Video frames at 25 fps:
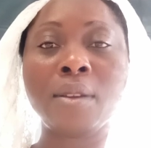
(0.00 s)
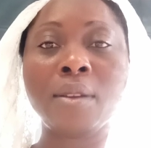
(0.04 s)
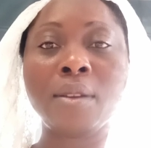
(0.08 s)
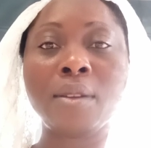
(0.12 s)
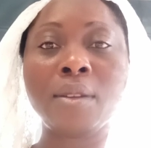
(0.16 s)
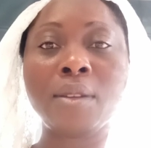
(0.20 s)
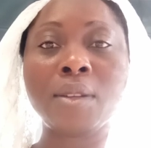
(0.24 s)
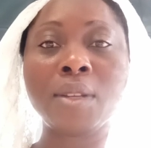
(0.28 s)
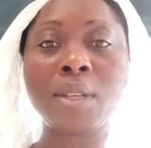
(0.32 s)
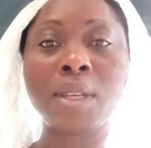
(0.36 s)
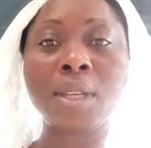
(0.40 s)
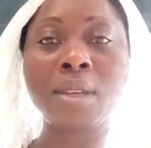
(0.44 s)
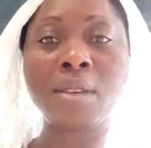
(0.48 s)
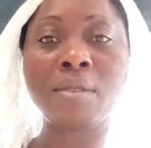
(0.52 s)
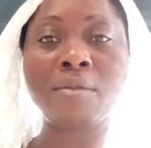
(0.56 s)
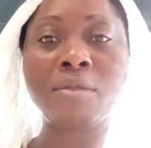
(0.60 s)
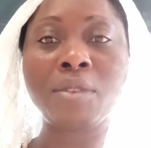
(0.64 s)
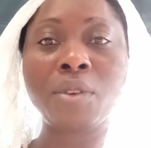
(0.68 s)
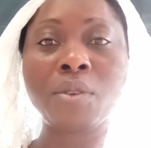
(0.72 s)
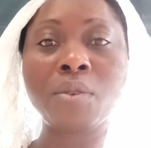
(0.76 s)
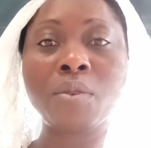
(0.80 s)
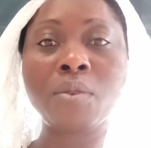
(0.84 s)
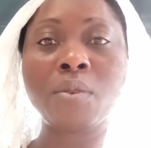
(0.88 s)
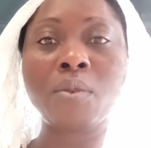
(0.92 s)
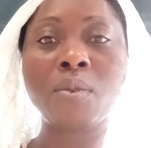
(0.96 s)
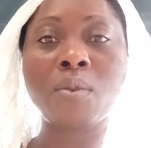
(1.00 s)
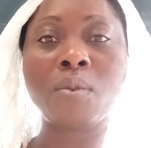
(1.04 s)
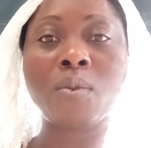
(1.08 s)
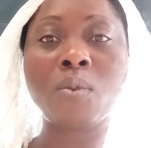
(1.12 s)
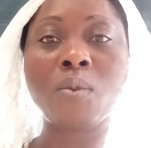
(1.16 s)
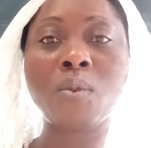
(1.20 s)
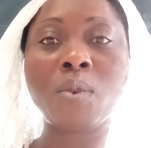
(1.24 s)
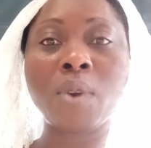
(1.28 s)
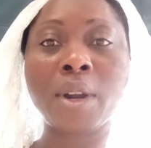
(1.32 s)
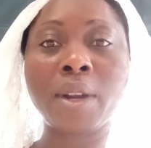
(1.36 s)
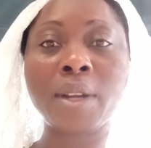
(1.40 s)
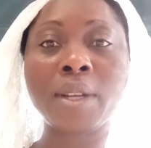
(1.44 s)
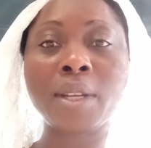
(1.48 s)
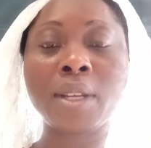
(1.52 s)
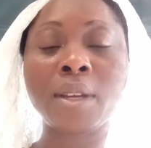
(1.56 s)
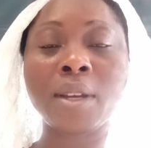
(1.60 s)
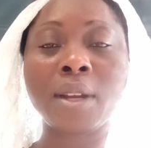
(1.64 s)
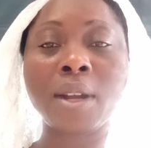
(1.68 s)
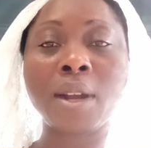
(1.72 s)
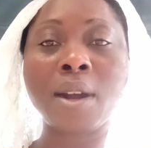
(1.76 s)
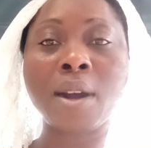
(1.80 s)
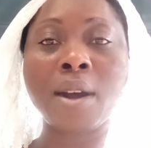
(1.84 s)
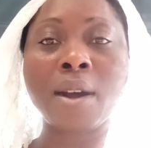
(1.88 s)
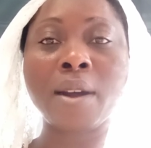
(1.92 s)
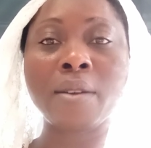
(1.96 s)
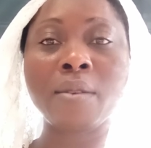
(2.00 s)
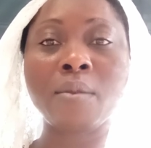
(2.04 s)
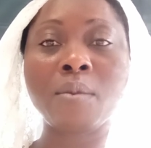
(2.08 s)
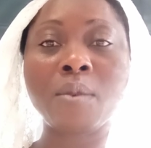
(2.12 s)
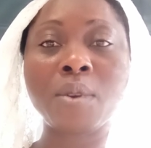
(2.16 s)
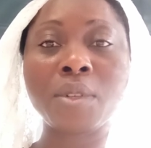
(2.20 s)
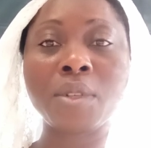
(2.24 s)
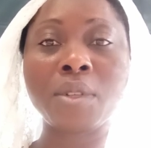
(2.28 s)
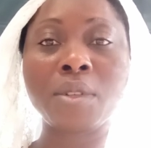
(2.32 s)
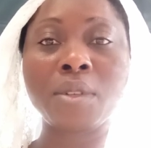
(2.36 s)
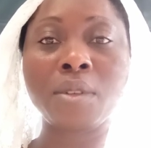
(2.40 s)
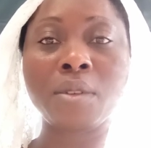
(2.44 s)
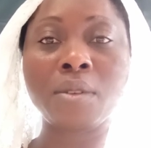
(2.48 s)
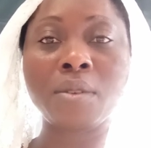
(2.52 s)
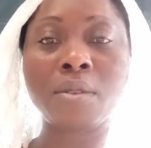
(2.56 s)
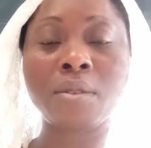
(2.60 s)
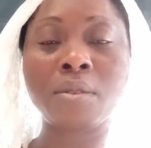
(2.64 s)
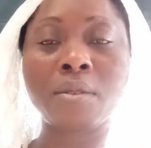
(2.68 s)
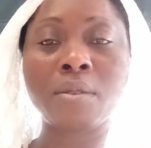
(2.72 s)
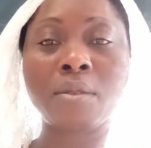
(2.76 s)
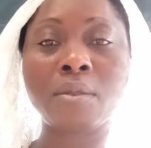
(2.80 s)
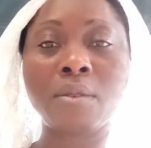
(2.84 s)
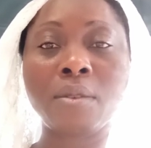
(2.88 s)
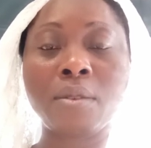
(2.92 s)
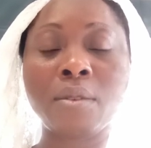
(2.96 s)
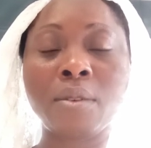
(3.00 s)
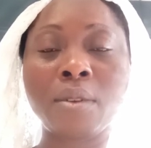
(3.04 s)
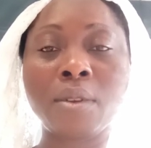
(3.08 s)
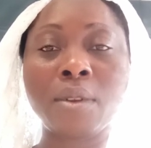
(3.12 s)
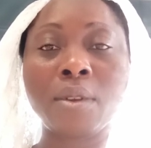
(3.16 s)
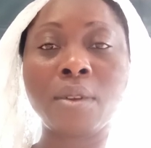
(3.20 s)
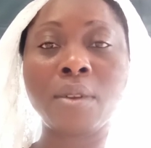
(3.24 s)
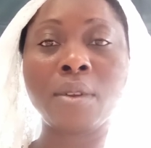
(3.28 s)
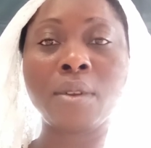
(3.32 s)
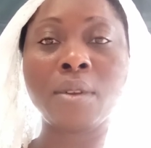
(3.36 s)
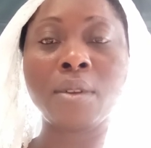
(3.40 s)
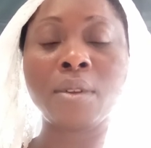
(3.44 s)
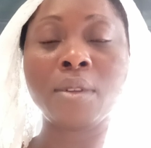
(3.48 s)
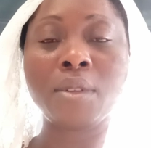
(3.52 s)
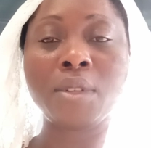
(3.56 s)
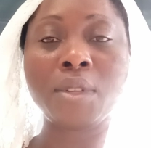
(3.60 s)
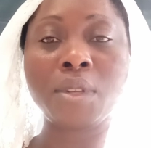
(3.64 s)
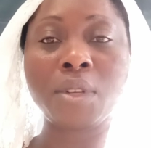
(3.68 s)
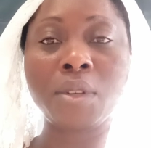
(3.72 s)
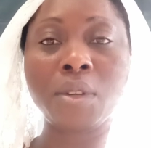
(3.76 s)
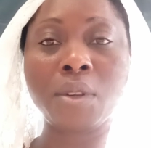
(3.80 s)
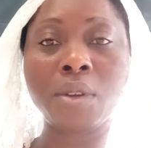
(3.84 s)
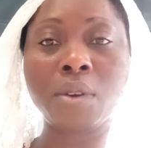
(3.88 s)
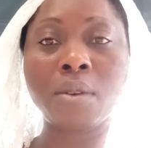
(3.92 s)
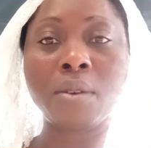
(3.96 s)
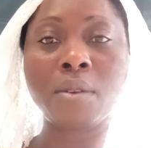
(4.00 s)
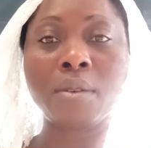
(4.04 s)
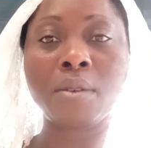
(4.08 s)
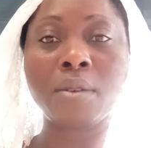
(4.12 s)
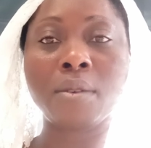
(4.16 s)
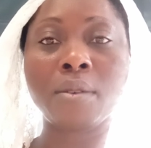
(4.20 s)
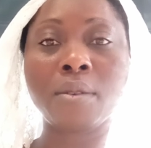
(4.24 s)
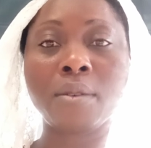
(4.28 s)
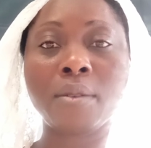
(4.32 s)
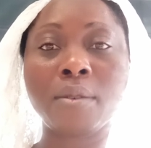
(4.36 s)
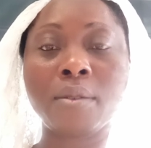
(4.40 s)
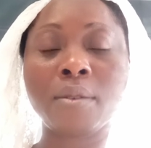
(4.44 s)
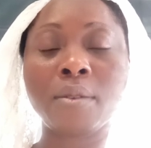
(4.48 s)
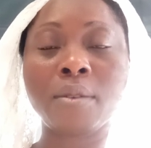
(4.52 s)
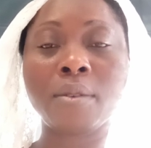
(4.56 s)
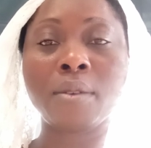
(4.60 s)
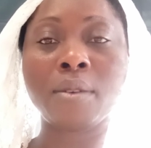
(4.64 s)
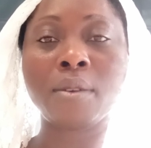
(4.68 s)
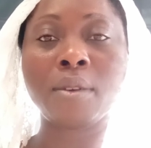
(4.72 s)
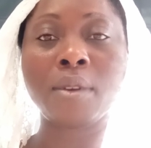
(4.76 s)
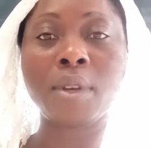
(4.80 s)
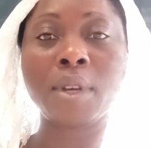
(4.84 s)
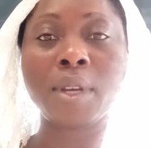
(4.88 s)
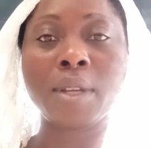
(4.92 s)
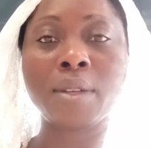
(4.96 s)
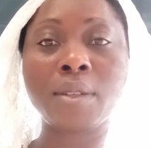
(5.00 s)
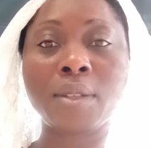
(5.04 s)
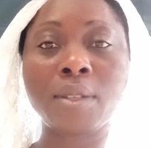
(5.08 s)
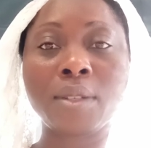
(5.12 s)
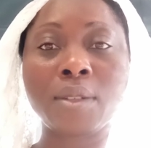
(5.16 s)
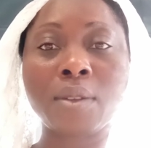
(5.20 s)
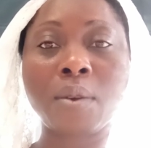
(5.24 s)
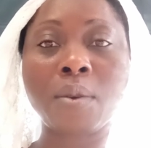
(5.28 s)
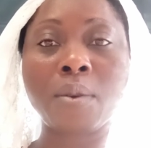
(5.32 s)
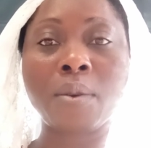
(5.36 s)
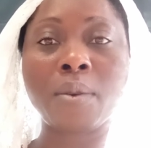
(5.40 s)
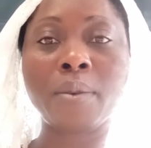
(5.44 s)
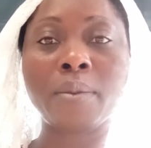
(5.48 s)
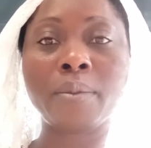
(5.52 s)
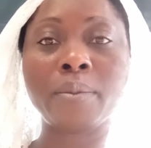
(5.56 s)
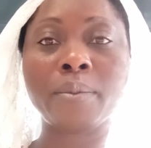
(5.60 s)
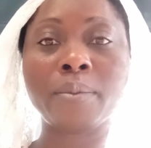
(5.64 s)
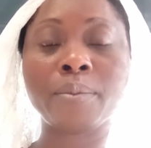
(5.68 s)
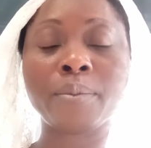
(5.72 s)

to give you what God wants you to know. And so,